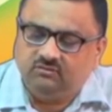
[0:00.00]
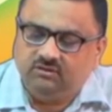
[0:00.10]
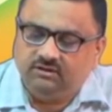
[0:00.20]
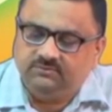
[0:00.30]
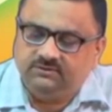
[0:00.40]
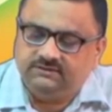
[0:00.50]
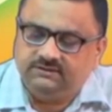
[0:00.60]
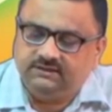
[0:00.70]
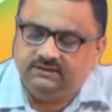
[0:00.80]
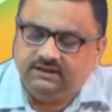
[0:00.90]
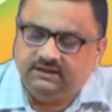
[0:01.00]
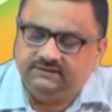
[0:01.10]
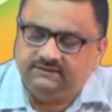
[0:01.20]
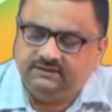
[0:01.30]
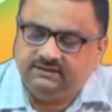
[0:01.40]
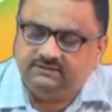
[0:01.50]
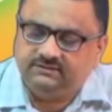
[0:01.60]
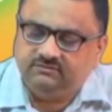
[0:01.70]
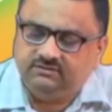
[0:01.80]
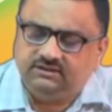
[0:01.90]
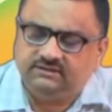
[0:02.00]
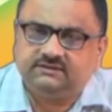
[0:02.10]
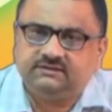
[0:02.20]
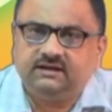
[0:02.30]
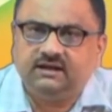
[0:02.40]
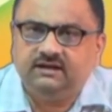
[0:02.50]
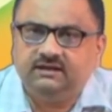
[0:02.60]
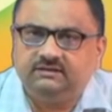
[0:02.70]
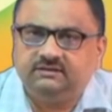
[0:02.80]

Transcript: 1% NaCl solution, a small